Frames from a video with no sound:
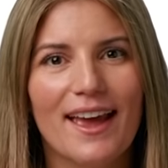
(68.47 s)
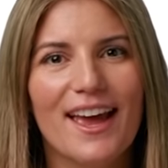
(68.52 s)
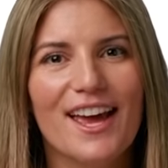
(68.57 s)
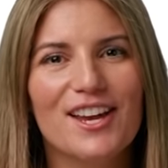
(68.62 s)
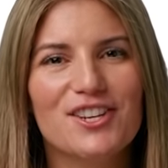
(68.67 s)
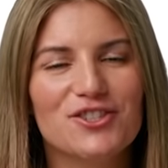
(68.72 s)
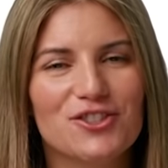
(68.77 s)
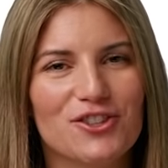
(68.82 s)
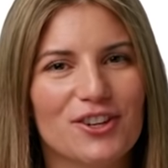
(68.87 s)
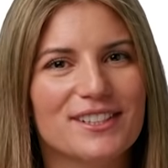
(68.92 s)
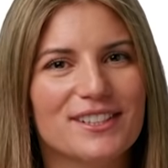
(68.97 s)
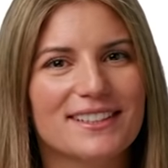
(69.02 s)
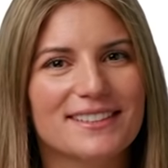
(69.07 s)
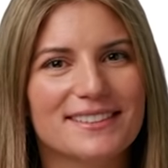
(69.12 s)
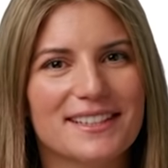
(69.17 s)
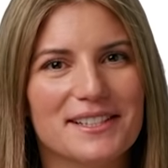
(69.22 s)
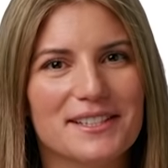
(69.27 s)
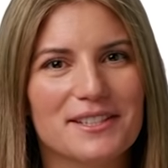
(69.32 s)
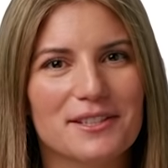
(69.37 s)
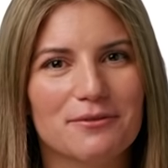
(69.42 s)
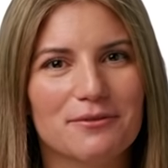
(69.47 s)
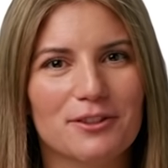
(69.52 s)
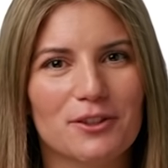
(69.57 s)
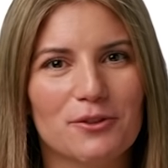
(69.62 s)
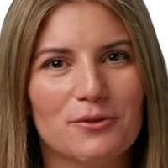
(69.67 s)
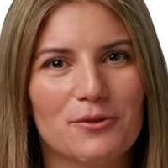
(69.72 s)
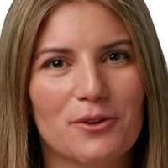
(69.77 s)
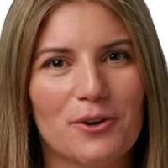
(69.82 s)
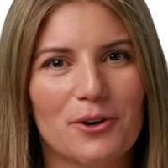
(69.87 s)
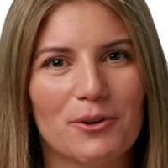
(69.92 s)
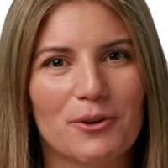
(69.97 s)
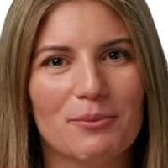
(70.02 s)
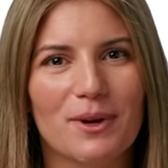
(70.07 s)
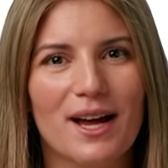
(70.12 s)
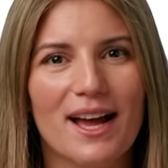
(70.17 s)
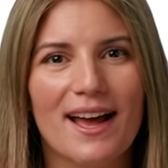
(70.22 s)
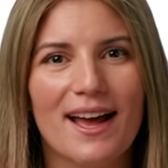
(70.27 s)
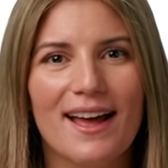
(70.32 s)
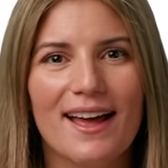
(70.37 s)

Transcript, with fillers: and join the TensorFlow Forum.